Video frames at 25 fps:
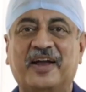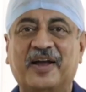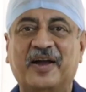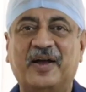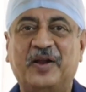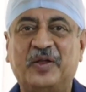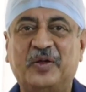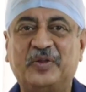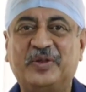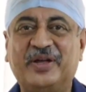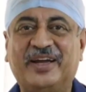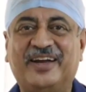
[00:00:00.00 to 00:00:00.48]

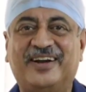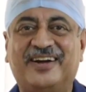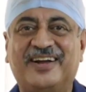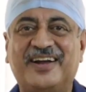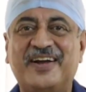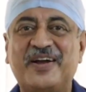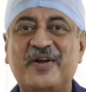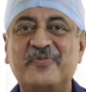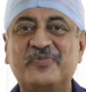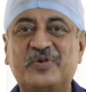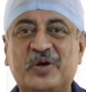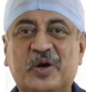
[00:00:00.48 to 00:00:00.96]
Hello there,
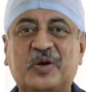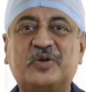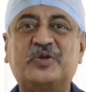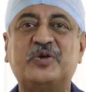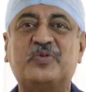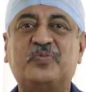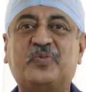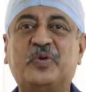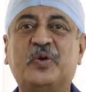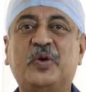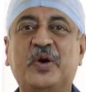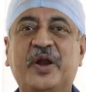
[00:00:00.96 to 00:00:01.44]
I am
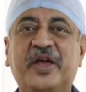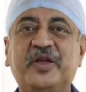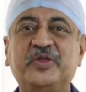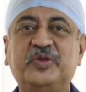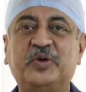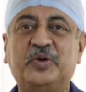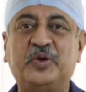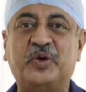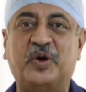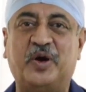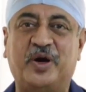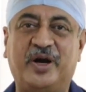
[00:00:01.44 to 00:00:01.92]
Dr.
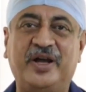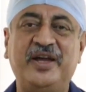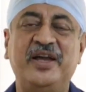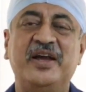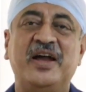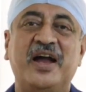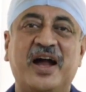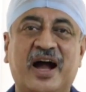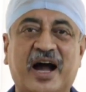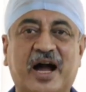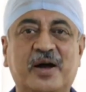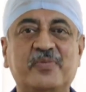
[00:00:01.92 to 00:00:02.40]
Purnendu Roy.
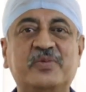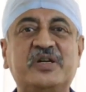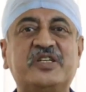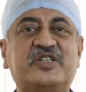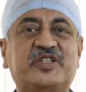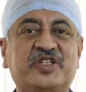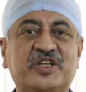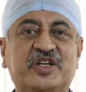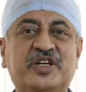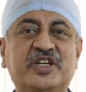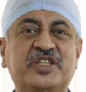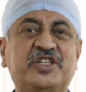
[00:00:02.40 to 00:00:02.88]
I am a
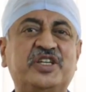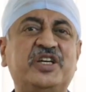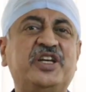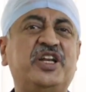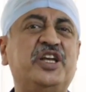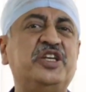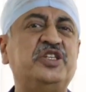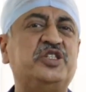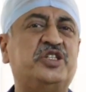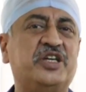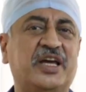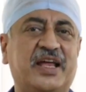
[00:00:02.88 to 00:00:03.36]
surgeon
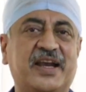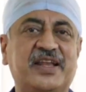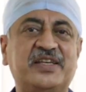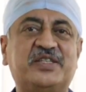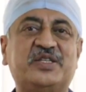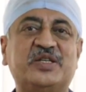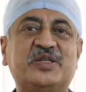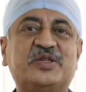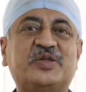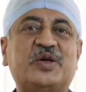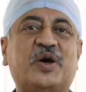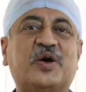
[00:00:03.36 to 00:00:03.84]
in
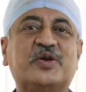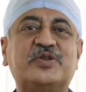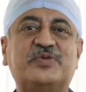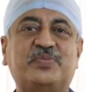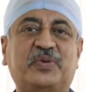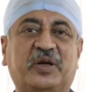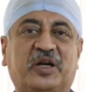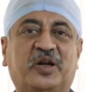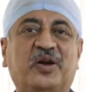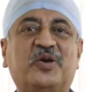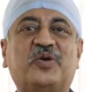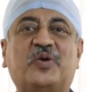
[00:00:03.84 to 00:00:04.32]
Genesis
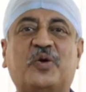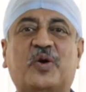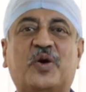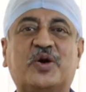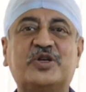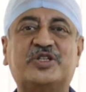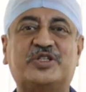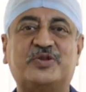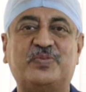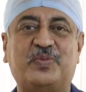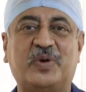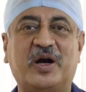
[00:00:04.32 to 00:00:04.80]
Hospital,
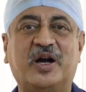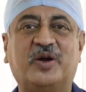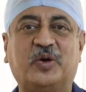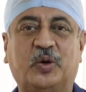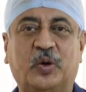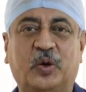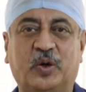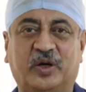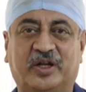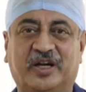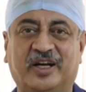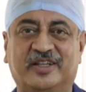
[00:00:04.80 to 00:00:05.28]
Kasba,
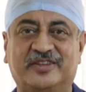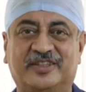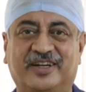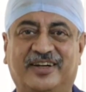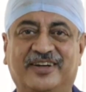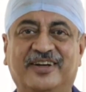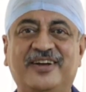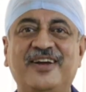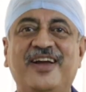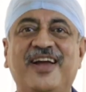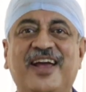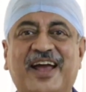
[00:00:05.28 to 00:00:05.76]
Kolkata.
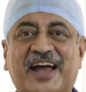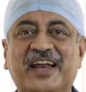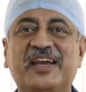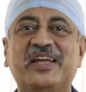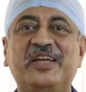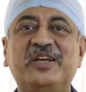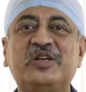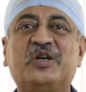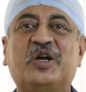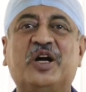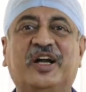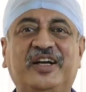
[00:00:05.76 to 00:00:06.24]
And
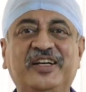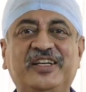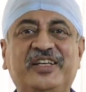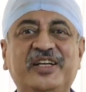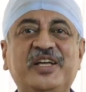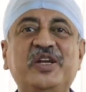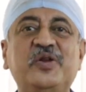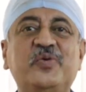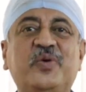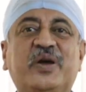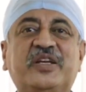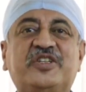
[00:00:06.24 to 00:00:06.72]
in
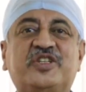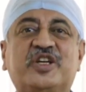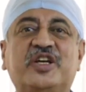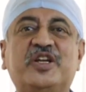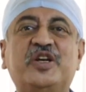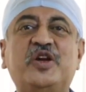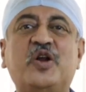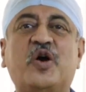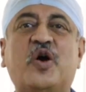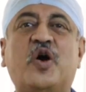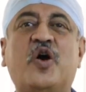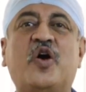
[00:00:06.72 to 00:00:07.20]

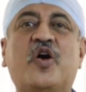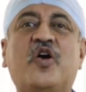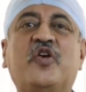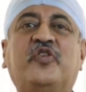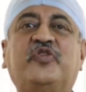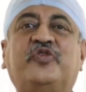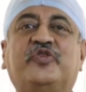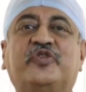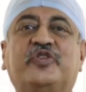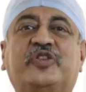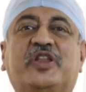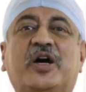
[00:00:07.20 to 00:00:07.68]
continuation
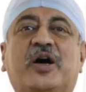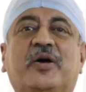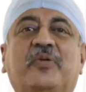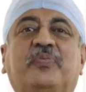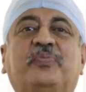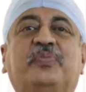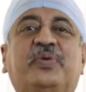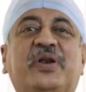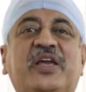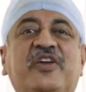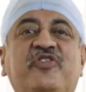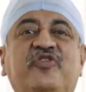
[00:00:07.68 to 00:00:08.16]
of
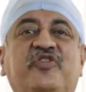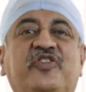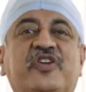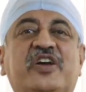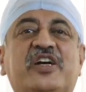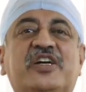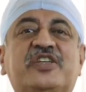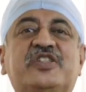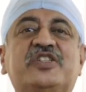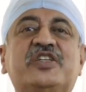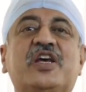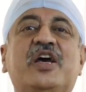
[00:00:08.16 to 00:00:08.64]
the
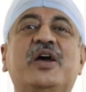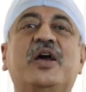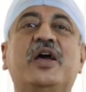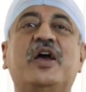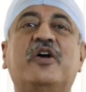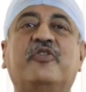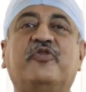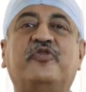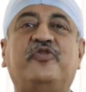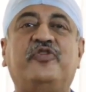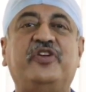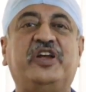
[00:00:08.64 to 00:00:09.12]
previous
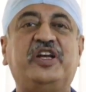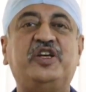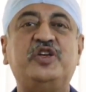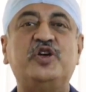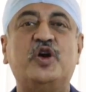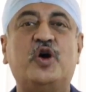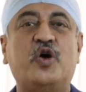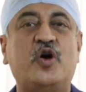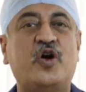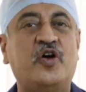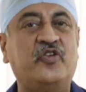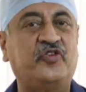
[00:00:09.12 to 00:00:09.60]

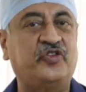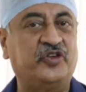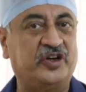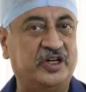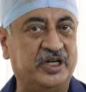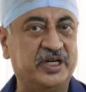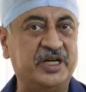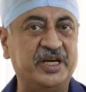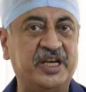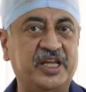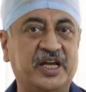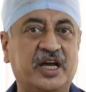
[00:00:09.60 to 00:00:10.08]
video of
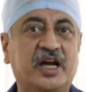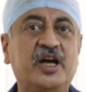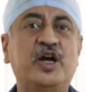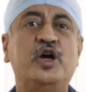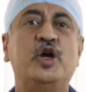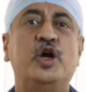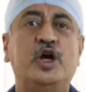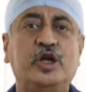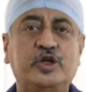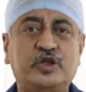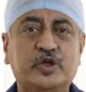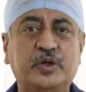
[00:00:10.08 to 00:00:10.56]

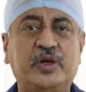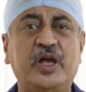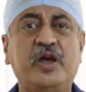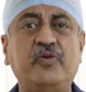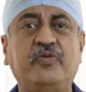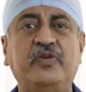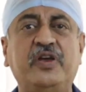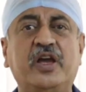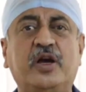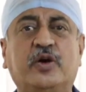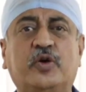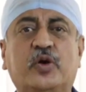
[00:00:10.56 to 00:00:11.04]
hernia, today
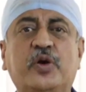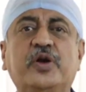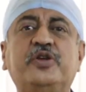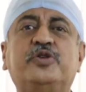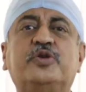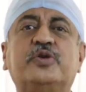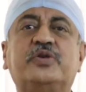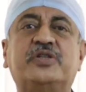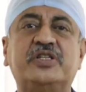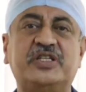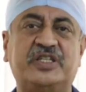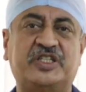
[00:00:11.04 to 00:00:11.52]
we are going
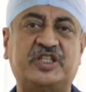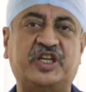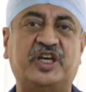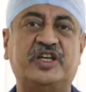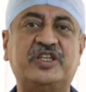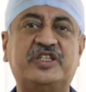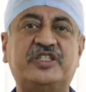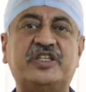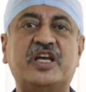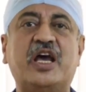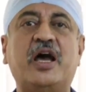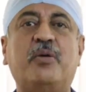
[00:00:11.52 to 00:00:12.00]
to
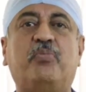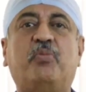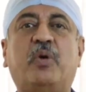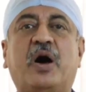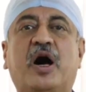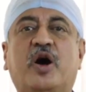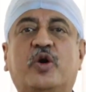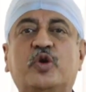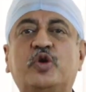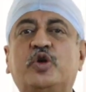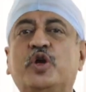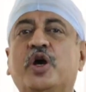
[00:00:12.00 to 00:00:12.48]
discuss
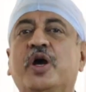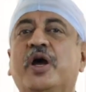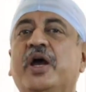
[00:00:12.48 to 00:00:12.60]
about